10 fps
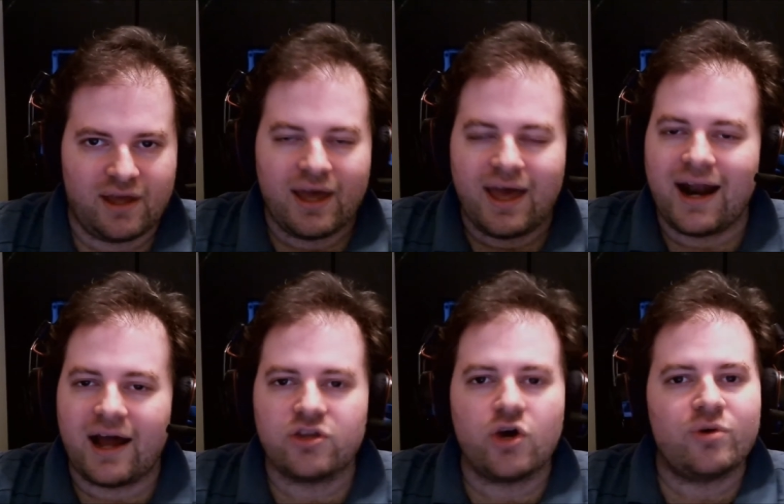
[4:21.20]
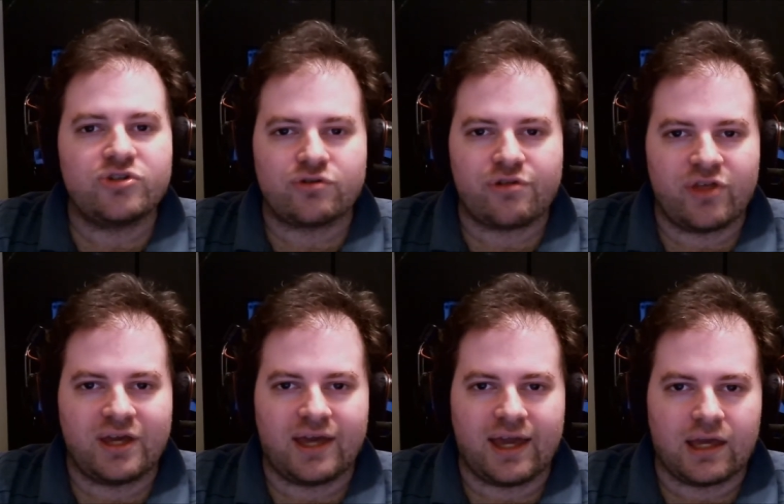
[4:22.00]
And I know what you're
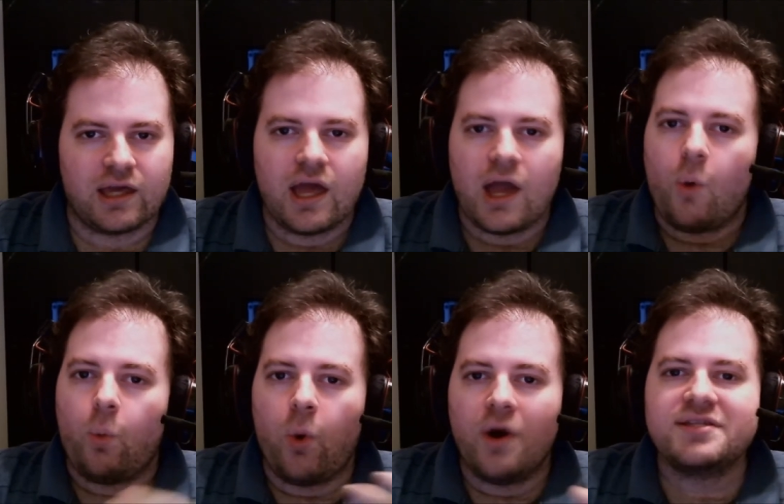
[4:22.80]
thinking what